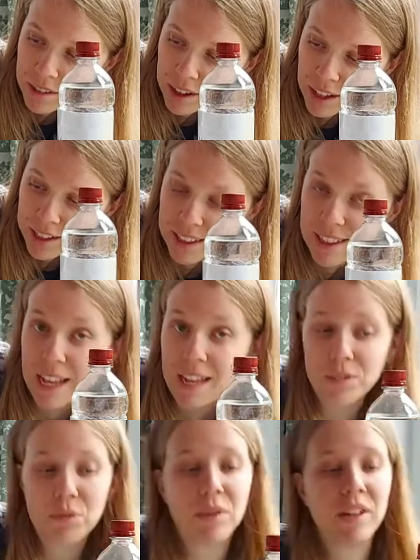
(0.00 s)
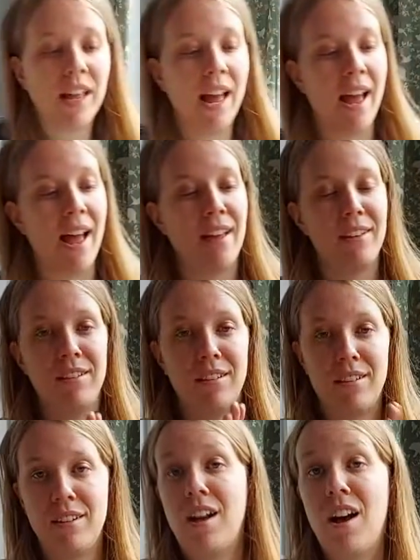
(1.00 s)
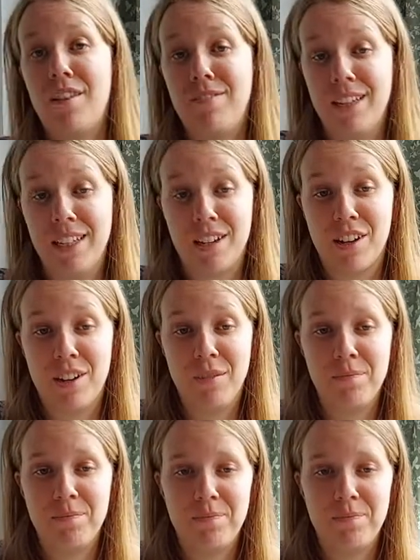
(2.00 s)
Right, next we're going to add our vinegar.